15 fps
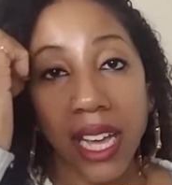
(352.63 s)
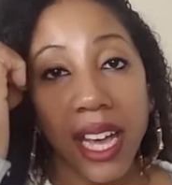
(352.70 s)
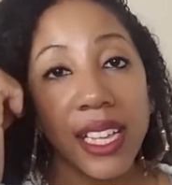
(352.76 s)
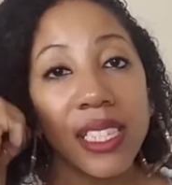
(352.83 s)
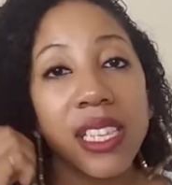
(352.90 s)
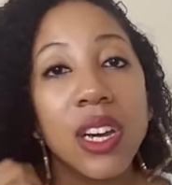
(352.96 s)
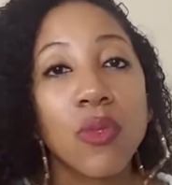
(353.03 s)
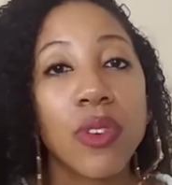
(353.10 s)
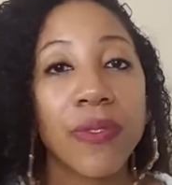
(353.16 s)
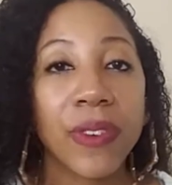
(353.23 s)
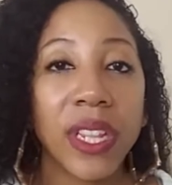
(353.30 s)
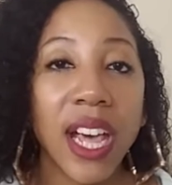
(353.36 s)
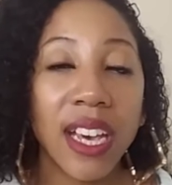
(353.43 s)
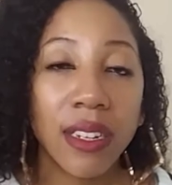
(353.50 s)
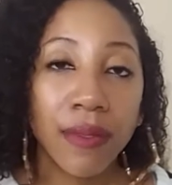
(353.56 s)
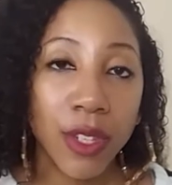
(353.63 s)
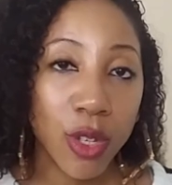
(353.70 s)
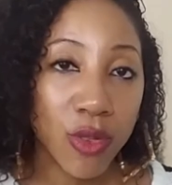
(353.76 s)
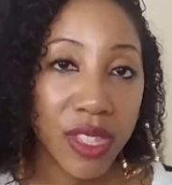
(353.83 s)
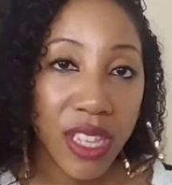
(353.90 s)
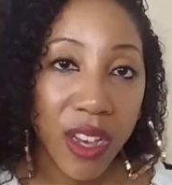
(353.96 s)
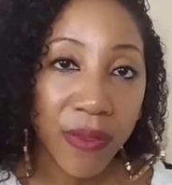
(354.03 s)
I dealt with a lot of low
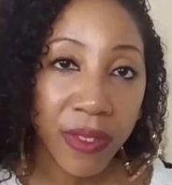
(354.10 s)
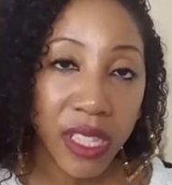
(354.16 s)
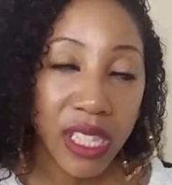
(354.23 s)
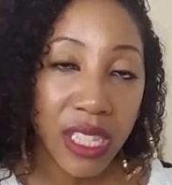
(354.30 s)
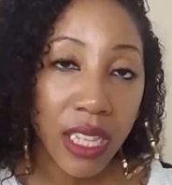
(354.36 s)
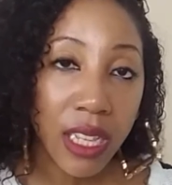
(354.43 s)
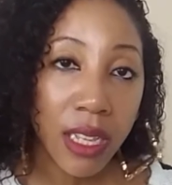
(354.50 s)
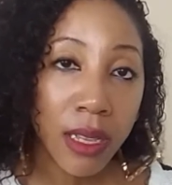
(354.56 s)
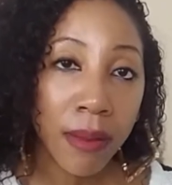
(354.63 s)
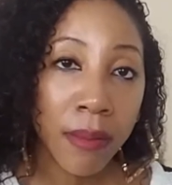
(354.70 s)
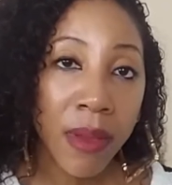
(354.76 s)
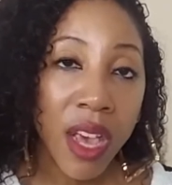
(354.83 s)
self-esteem.